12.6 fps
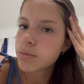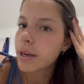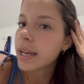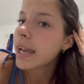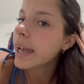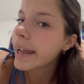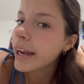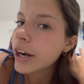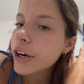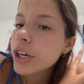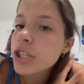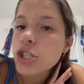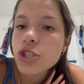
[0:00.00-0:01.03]
my hair
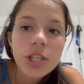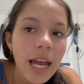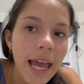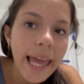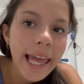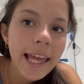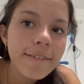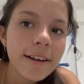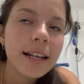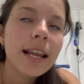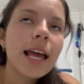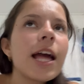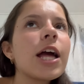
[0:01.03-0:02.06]
and shave
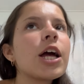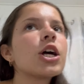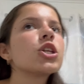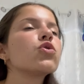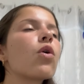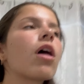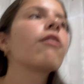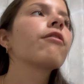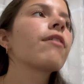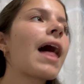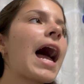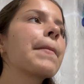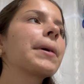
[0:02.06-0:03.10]
and do all of
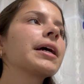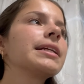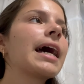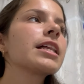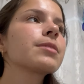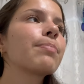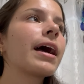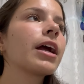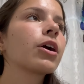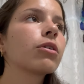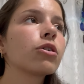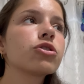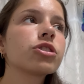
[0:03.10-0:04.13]
that. My dad's buying
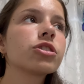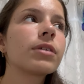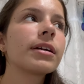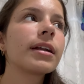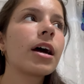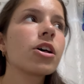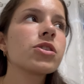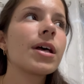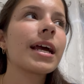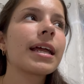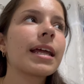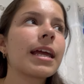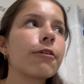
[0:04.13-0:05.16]
groceries right now so I
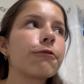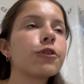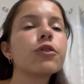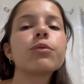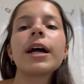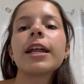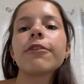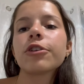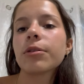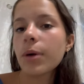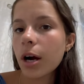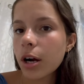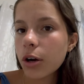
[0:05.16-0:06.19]
can get food ready for
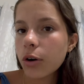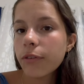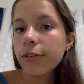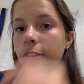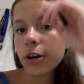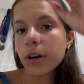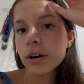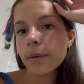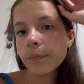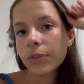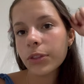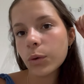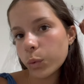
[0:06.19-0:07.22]
tomorrow for
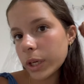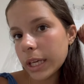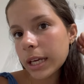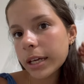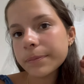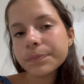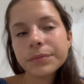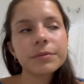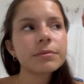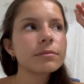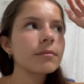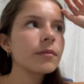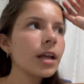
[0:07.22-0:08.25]
the week.
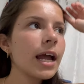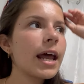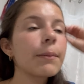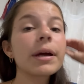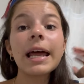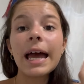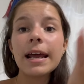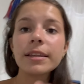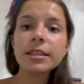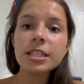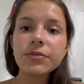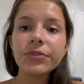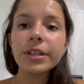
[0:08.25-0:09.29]
And I'm gonna edit
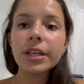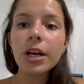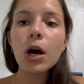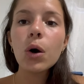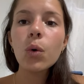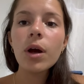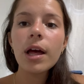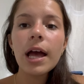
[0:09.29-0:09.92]
this video